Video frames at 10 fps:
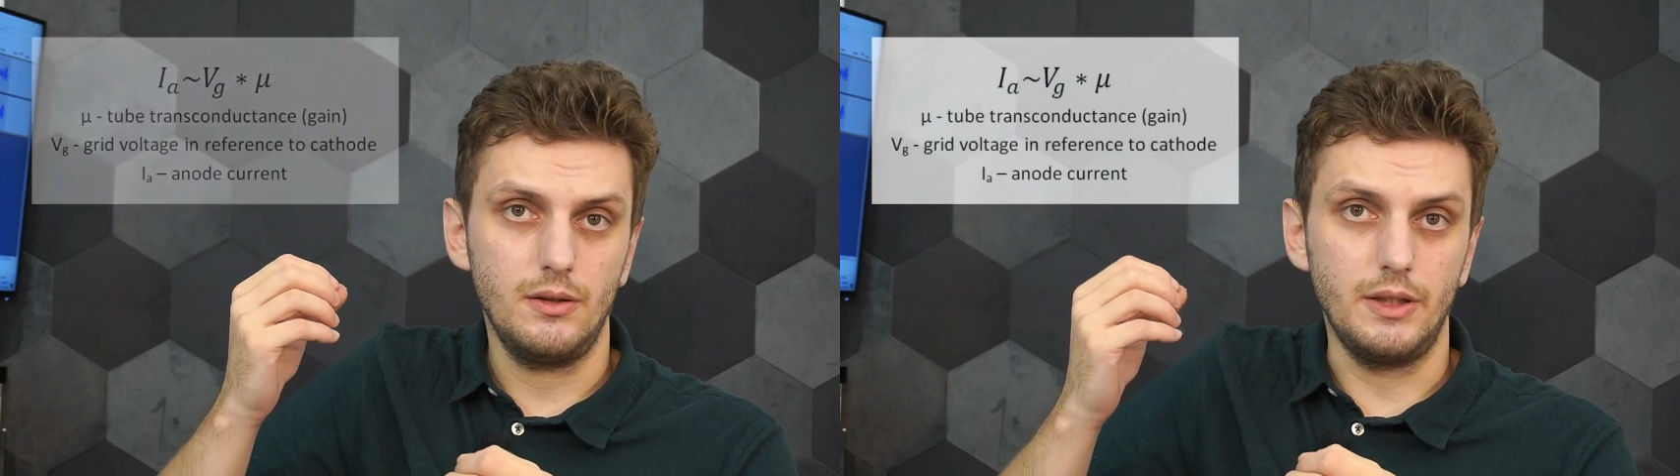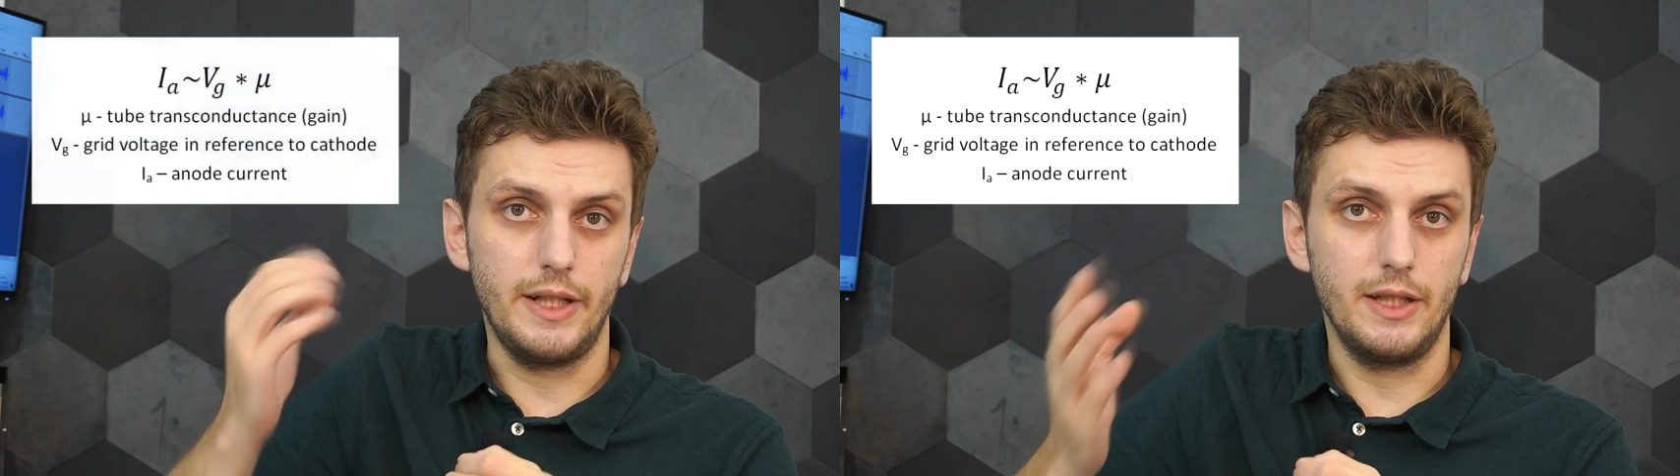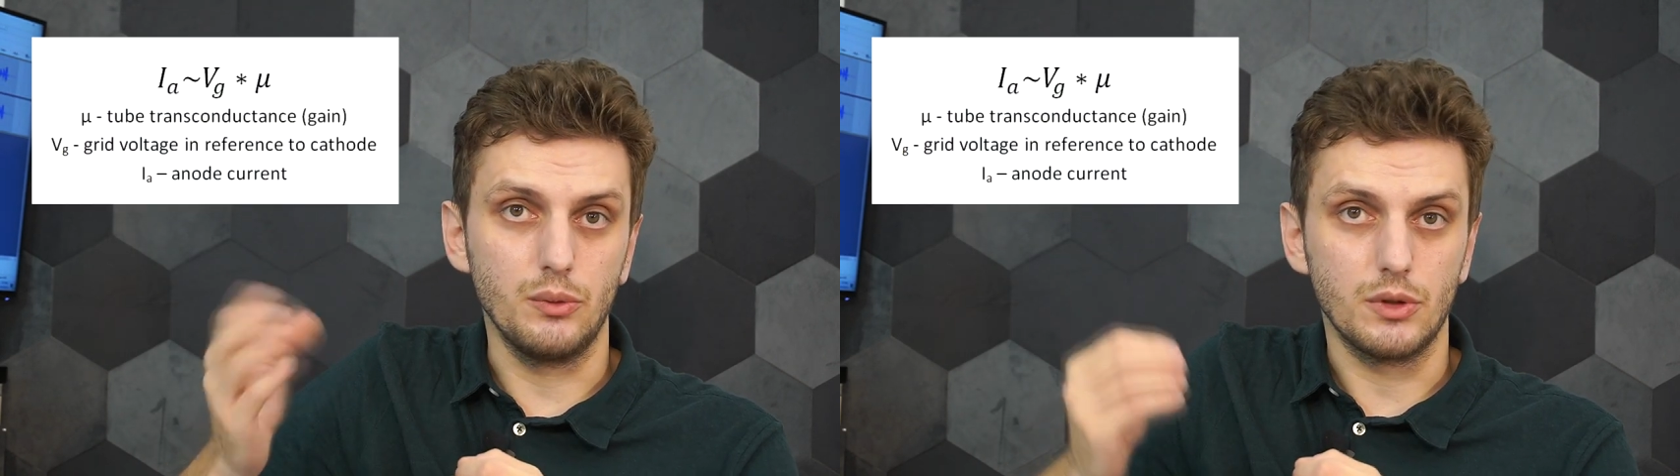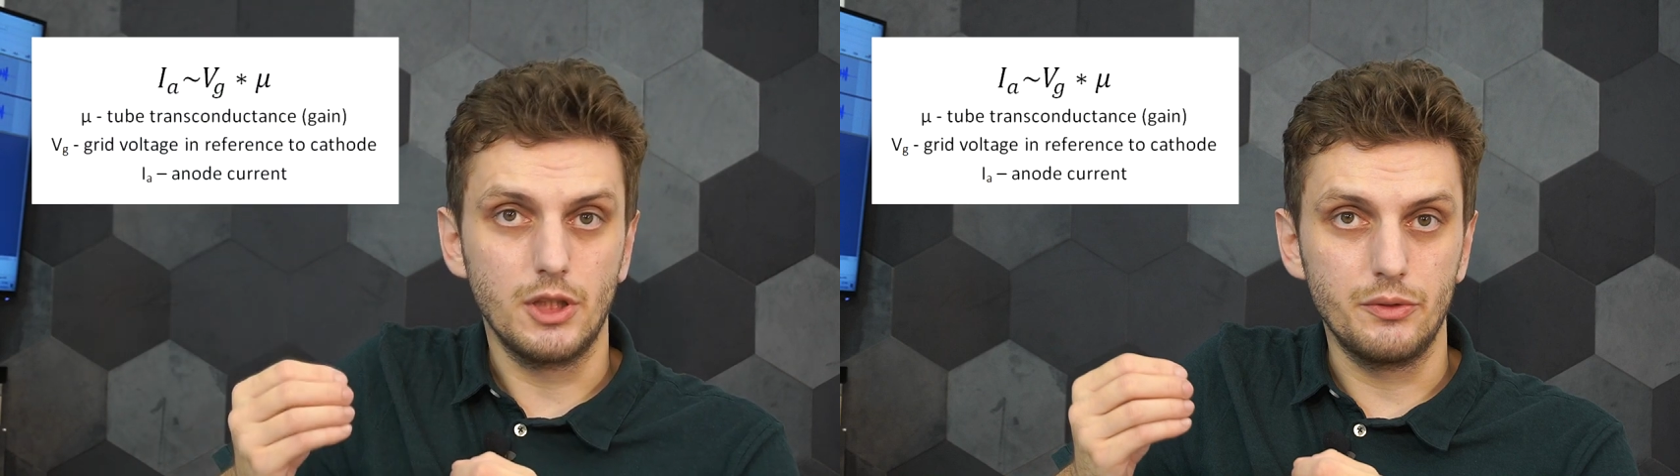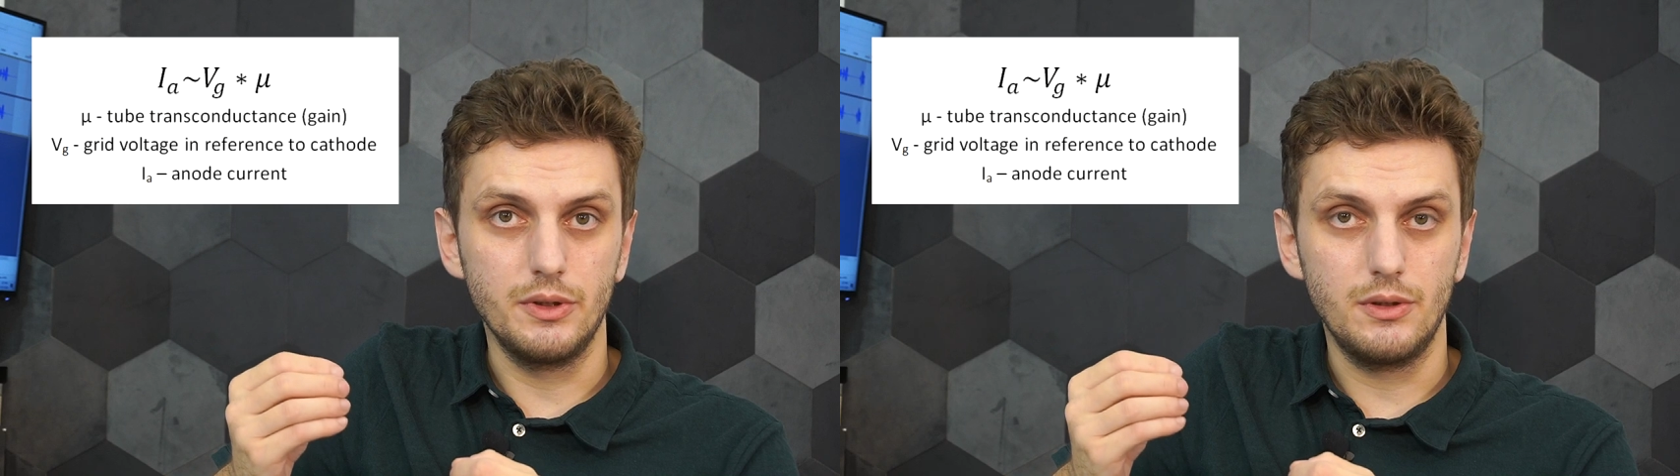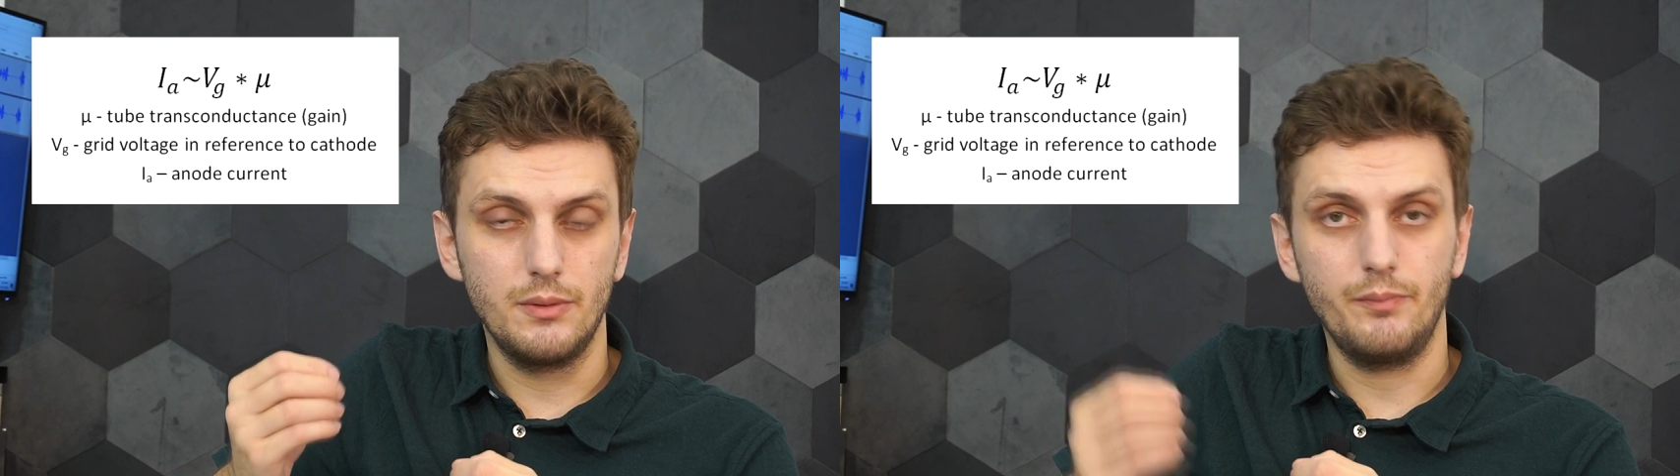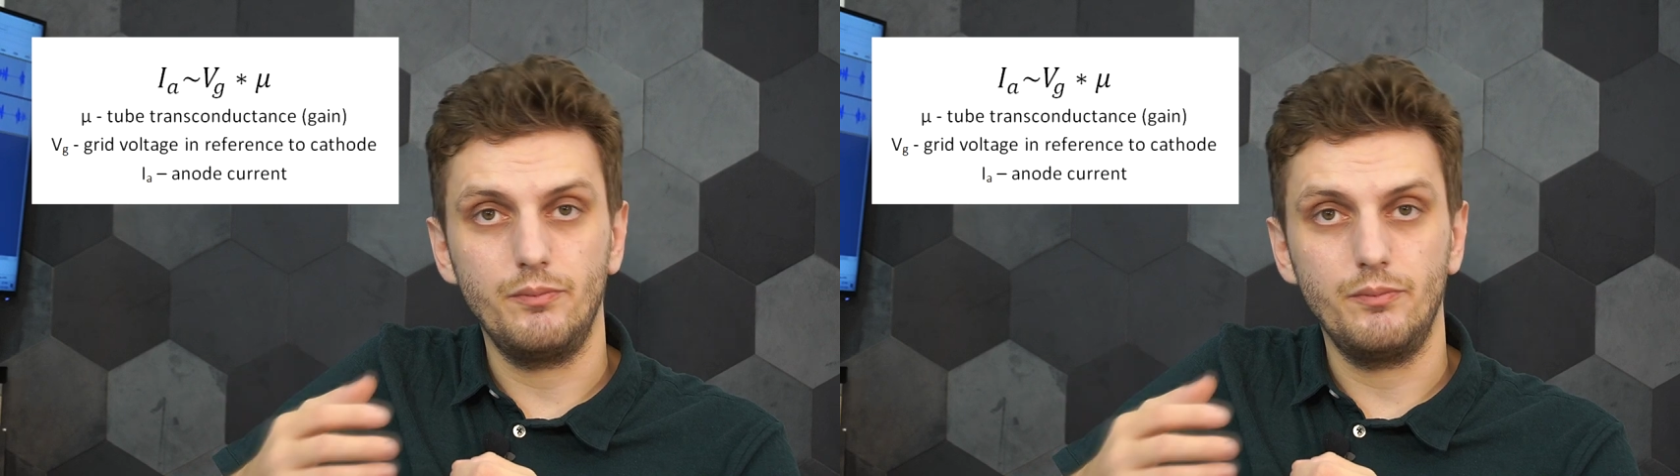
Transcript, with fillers: the anode current